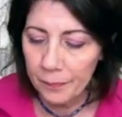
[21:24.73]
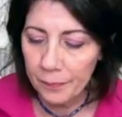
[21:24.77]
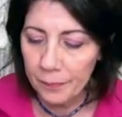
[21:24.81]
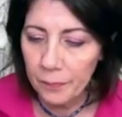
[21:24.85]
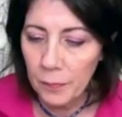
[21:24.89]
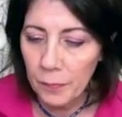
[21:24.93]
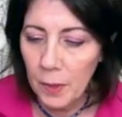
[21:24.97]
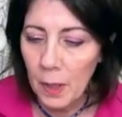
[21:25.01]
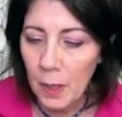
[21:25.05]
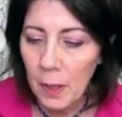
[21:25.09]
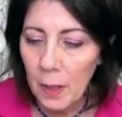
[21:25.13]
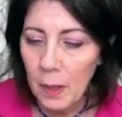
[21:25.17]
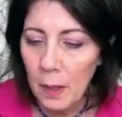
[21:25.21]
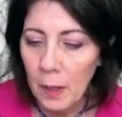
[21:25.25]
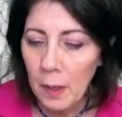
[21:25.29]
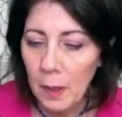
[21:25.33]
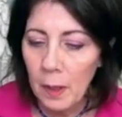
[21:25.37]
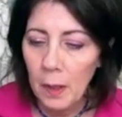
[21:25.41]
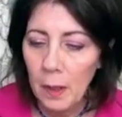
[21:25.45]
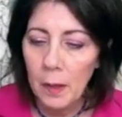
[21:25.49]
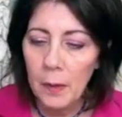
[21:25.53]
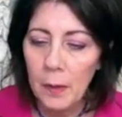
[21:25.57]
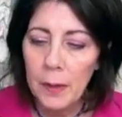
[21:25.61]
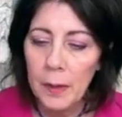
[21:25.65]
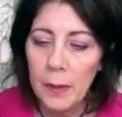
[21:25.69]
All
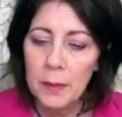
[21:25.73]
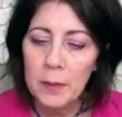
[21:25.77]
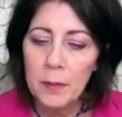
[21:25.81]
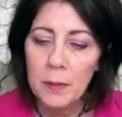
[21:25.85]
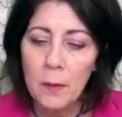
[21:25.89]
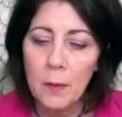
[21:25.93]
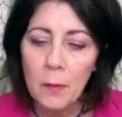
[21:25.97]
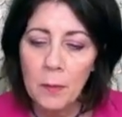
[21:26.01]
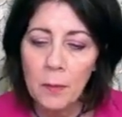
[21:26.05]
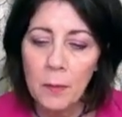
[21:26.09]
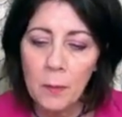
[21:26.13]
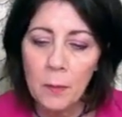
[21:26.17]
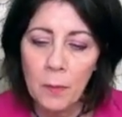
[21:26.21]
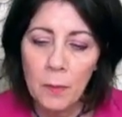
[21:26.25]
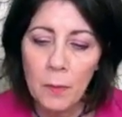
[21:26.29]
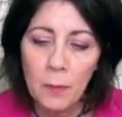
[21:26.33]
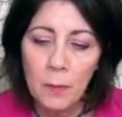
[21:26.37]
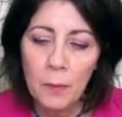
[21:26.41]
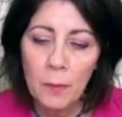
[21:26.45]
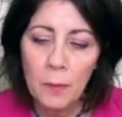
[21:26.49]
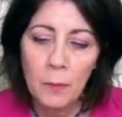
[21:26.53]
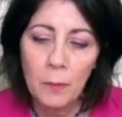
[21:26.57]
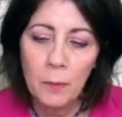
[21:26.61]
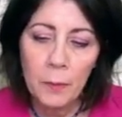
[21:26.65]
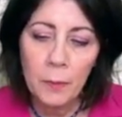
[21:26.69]
right, so
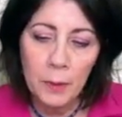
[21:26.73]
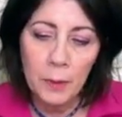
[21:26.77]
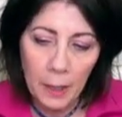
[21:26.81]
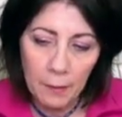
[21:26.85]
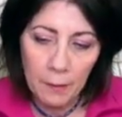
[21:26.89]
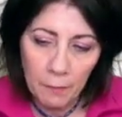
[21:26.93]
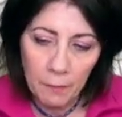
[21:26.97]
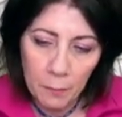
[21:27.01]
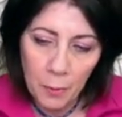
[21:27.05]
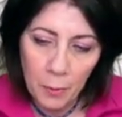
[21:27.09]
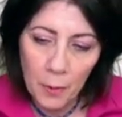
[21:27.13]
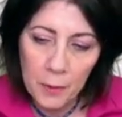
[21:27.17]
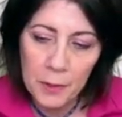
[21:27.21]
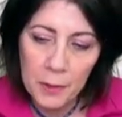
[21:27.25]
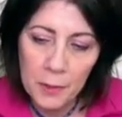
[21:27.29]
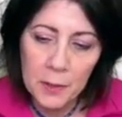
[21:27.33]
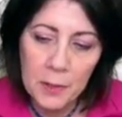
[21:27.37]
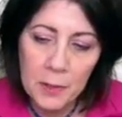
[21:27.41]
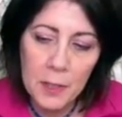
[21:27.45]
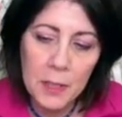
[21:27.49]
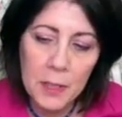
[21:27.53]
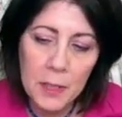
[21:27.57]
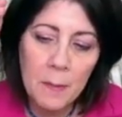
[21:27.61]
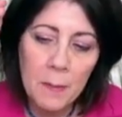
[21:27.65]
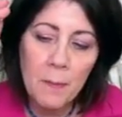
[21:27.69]
we have a partial
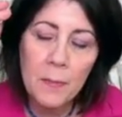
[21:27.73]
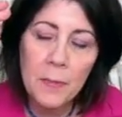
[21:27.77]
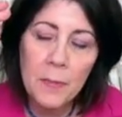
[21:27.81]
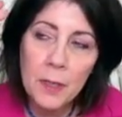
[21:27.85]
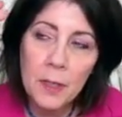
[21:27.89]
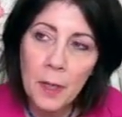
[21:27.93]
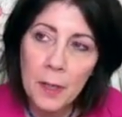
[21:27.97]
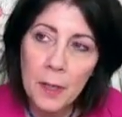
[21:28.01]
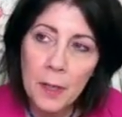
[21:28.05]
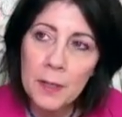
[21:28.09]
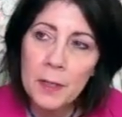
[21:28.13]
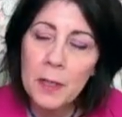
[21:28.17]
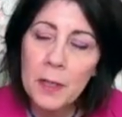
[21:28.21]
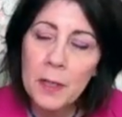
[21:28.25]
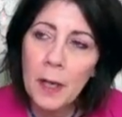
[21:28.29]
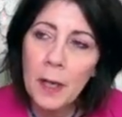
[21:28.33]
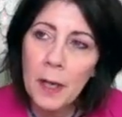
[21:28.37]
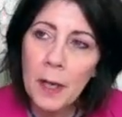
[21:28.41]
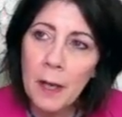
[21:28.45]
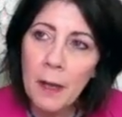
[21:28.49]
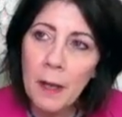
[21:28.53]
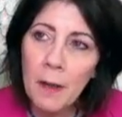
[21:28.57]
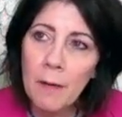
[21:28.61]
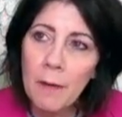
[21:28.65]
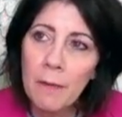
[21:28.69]
system. Does it
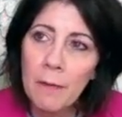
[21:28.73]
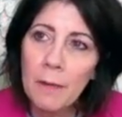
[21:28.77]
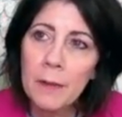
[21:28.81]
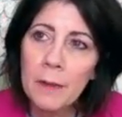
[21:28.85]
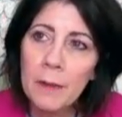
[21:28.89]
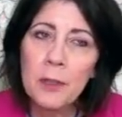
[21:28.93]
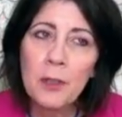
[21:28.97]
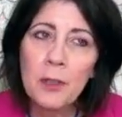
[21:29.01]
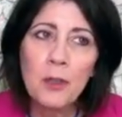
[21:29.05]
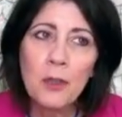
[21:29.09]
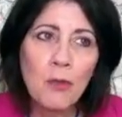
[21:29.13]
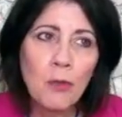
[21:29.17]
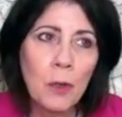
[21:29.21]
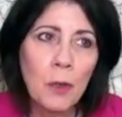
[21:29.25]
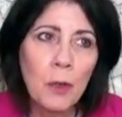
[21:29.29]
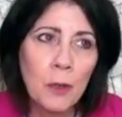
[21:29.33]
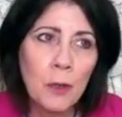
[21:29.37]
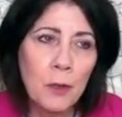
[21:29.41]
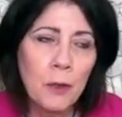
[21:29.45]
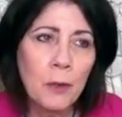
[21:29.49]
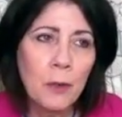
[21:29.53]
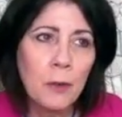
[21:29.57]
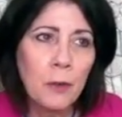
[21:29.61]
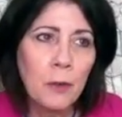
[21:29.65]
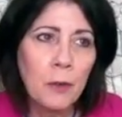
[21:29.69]
have a
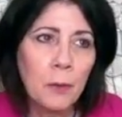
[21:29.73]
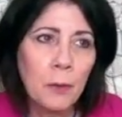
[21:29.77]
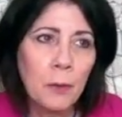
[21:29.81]
structure to